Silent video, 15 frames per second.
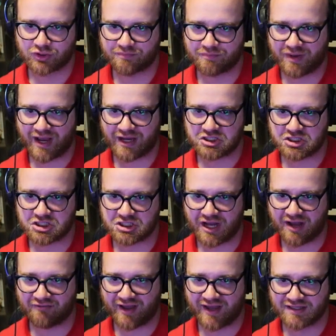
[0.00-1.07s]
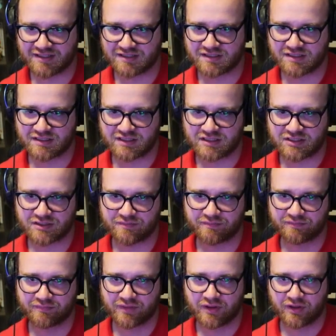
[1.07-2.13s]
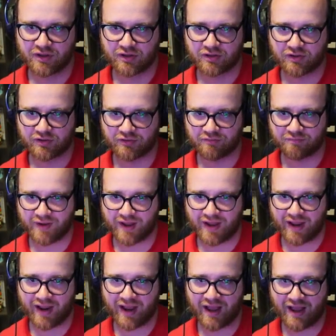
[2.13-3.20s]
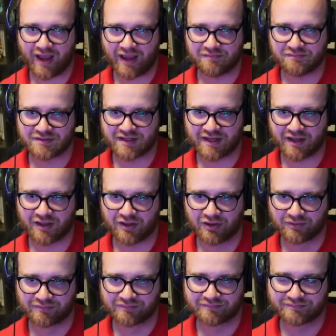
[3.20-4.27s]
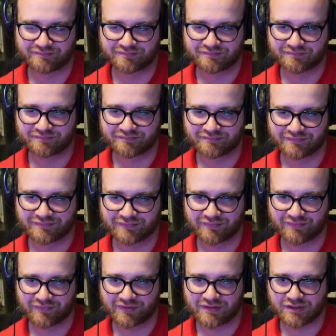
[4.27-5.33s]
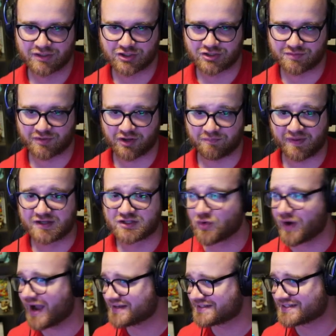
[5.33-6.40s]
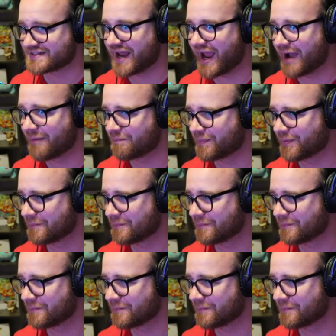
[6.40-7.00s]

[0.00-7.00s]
Bye, Chavez. Goodbye, Heimdall. There's some good beats. Do I snap?